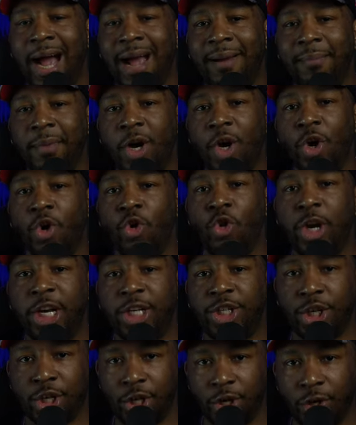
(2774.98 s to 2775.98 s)
i'm
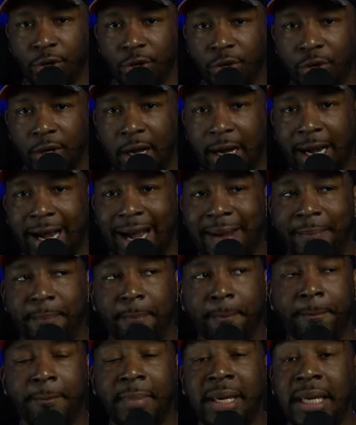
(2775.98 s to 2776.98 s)
original
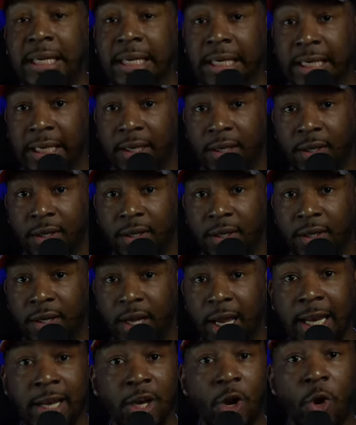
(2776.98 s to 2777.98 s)
i'm me
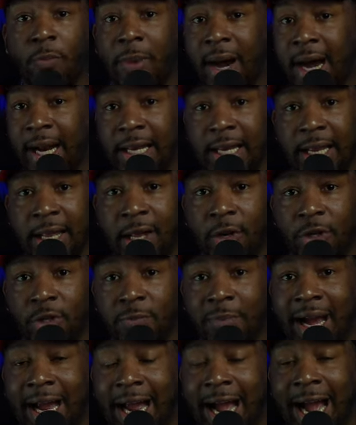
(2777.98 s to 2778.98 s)
and nobody
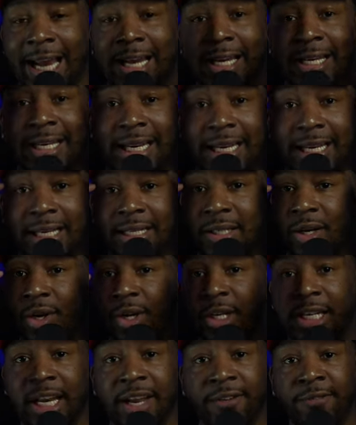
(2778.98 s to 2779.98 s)
else my
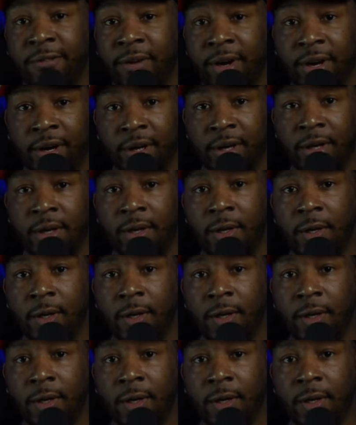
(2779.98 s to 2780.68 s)
ideas are different